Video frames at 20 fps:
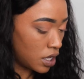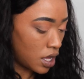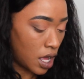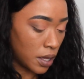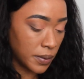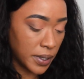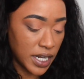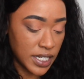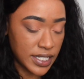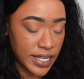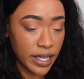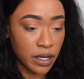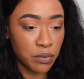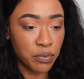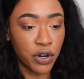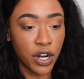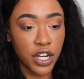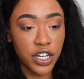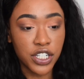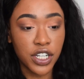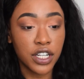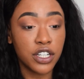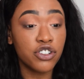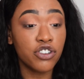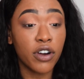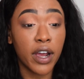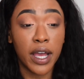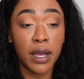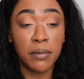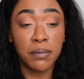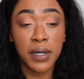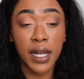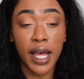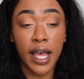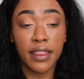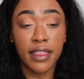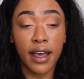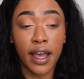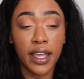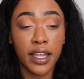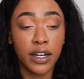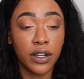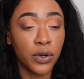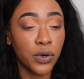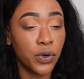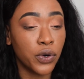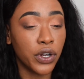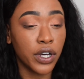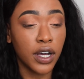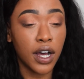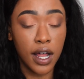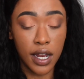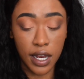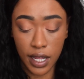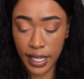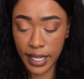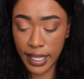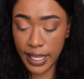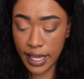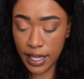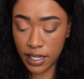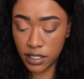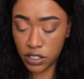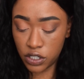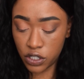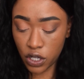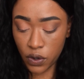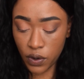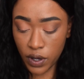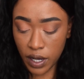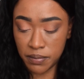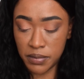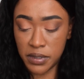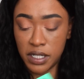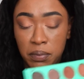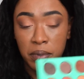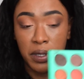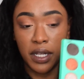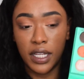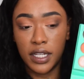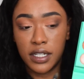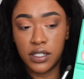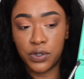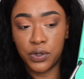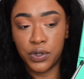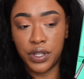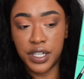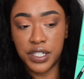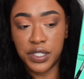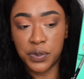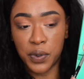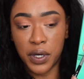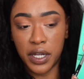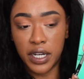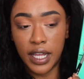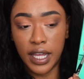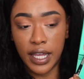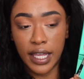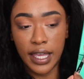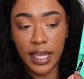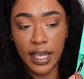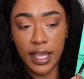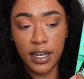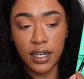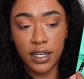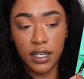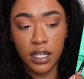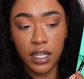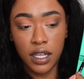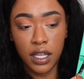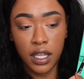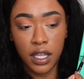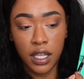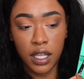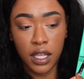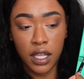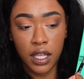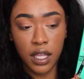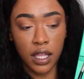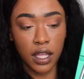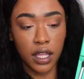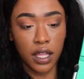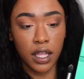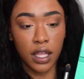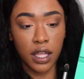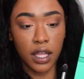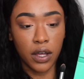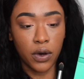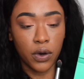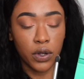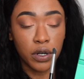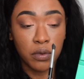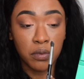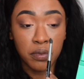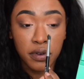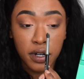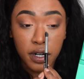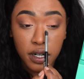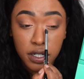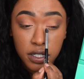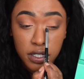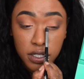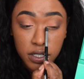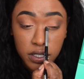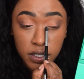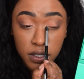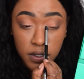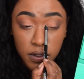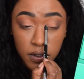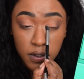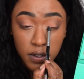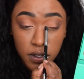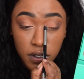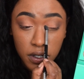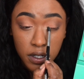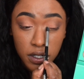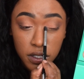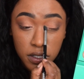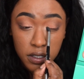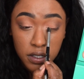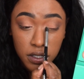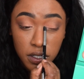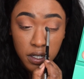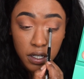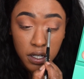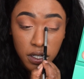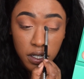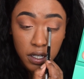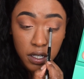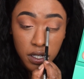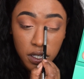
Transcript: I'm gonna take a brush and try apply that inner corner color again. So I'm dipping into this one again on a brush. Let's see.